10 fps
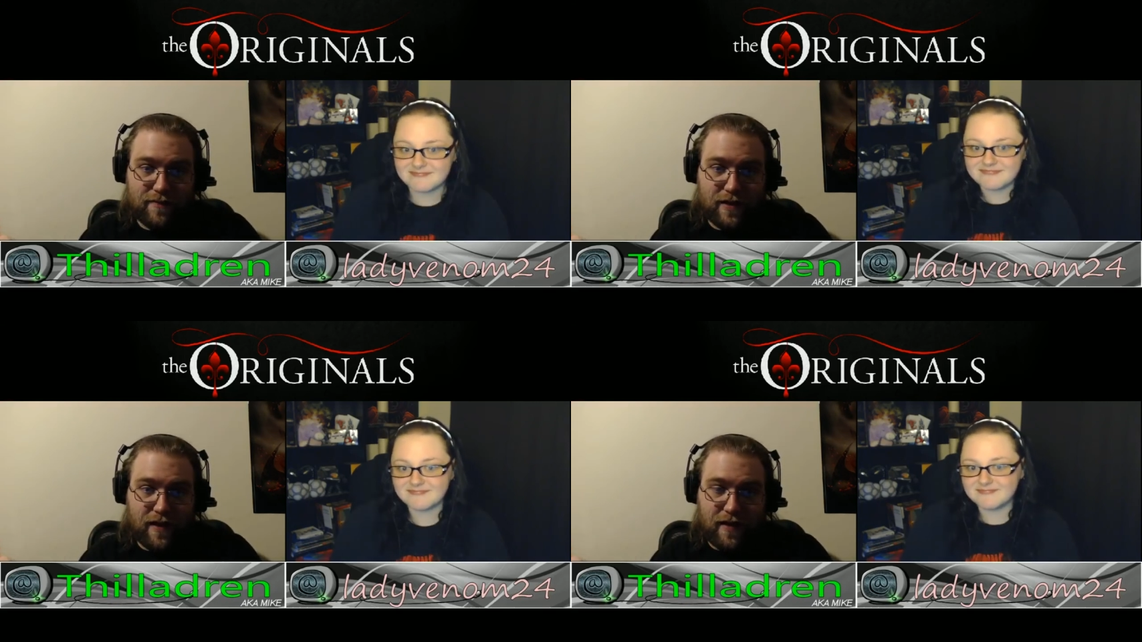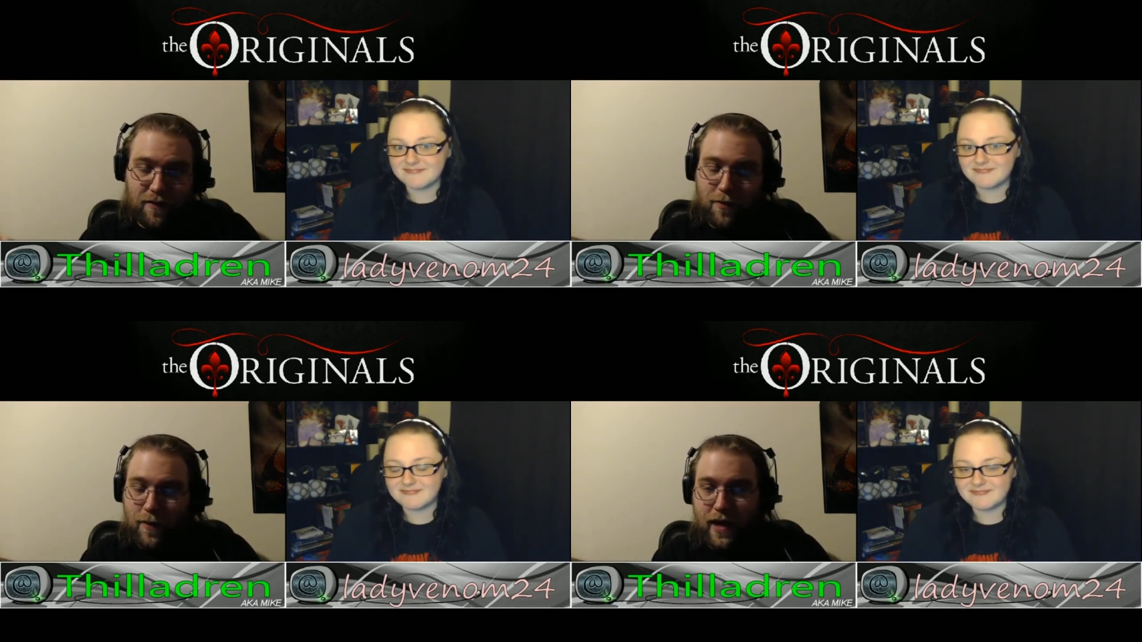Speaker 1: eh,
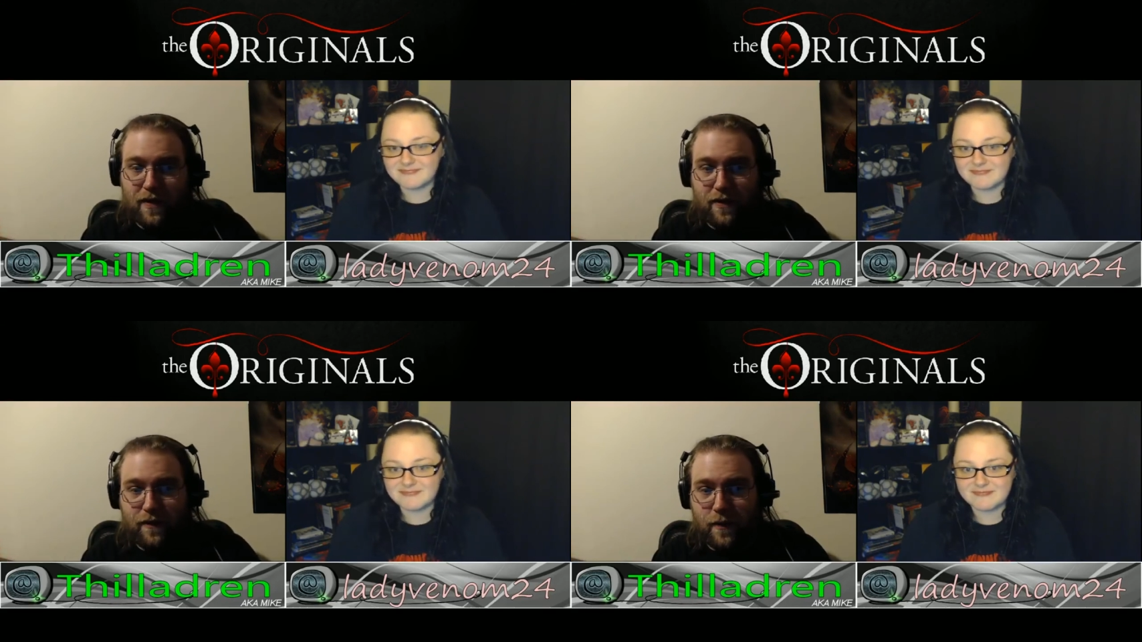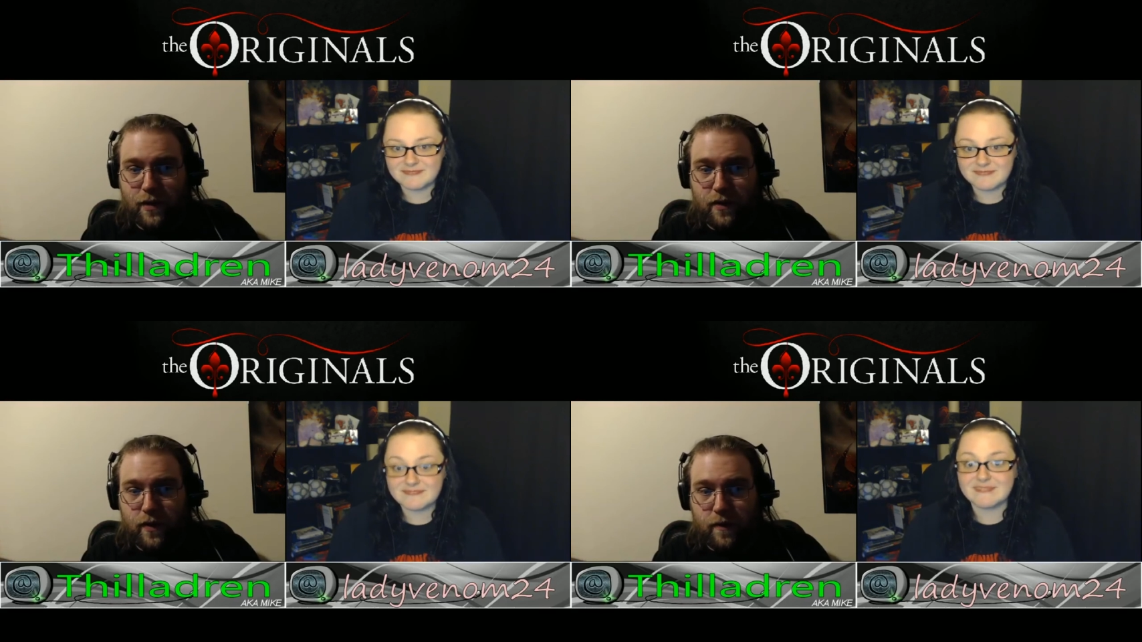that's what we got to look forward
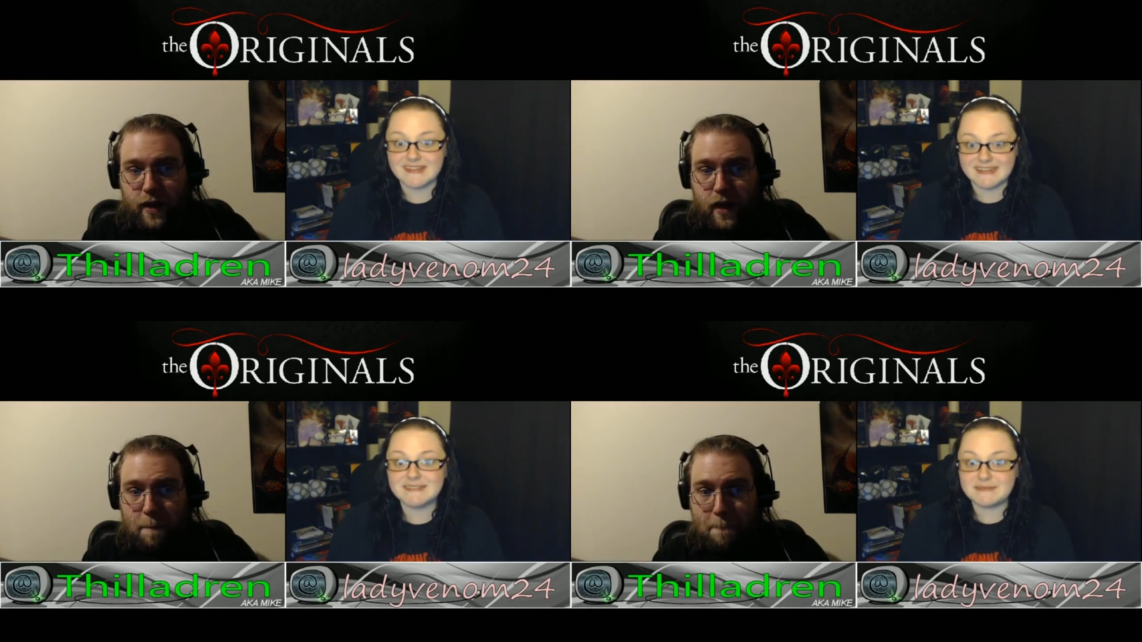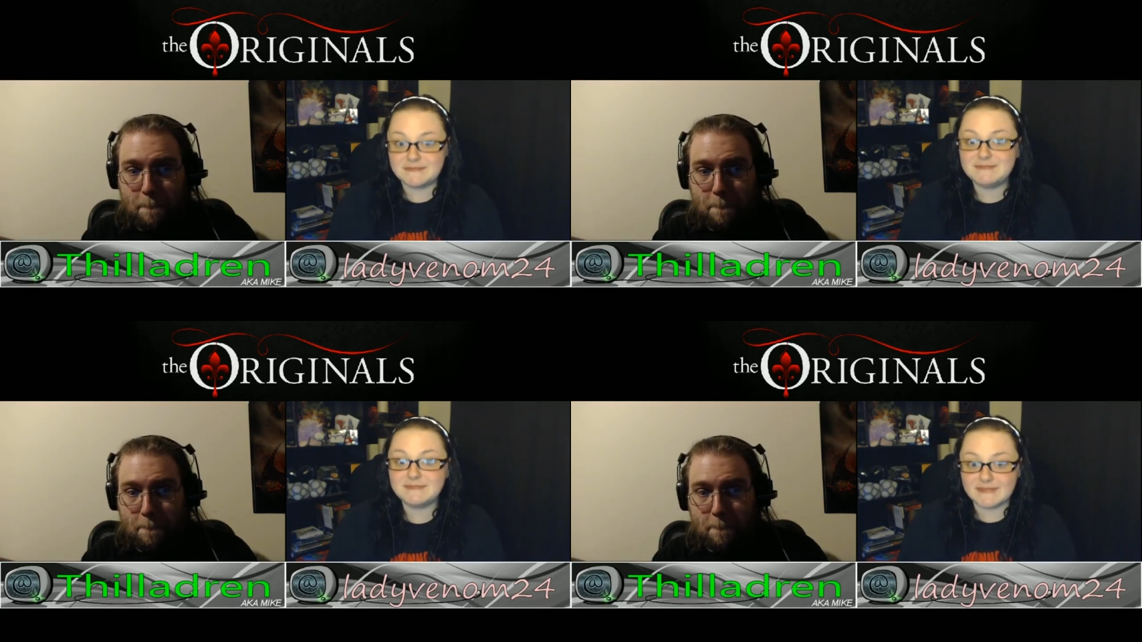to, everybody.
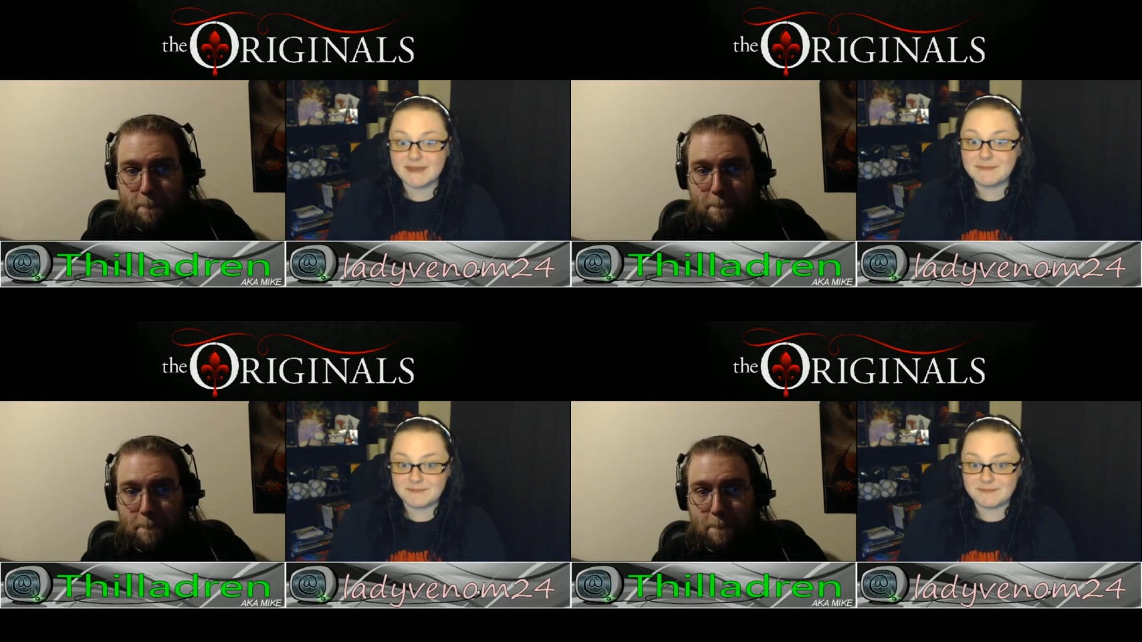Yep.